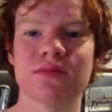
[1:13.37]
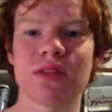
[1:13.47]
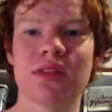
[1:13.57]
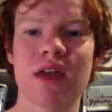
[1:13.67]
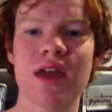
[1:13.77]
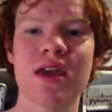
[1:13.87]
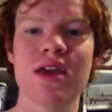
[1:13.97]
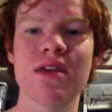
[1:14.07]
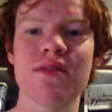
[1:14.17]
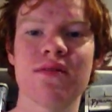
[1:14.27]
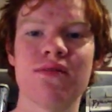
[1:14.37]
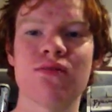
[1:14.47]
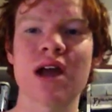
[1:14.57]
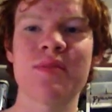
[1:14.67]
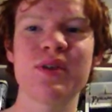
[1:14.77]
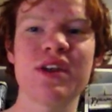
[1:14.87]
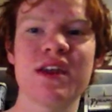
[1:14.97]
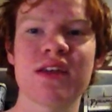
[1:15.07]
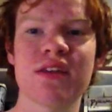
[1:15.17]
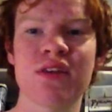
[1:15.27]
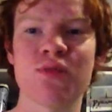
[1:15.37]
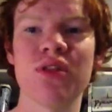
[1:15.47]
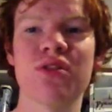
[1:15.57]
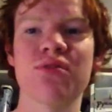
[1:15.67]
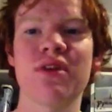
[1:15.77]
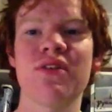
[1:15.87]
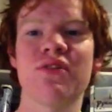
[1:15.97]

say, Rabid Nick 613